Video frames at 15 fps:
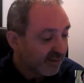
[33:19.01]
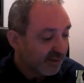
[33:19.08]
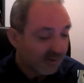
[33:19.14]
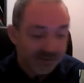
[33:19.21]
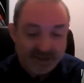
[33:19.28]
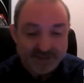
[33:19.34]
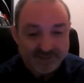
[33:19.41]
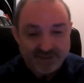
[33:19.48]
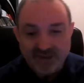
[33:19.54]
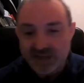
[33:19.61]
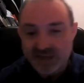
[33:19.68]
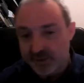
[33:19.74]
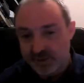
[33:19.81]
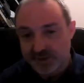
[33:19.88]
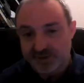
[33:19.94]
You'll have
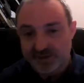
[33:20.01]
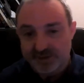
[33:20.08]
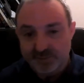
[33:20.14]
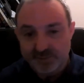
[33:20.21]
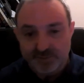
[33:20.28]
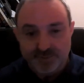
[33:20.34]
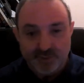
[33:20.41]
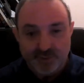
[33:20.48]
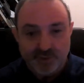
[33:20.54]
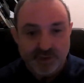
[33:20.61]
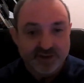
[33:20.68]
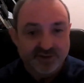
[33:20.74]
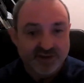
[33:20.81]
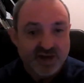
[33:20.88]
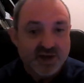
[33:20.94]
no idea what the brewer
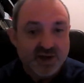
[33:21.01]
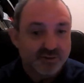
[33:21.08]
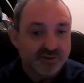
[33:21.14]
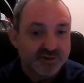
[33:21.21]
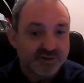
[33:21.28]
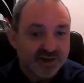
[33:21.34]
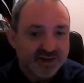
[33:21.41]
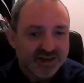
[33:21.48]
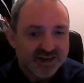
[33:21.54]
has used,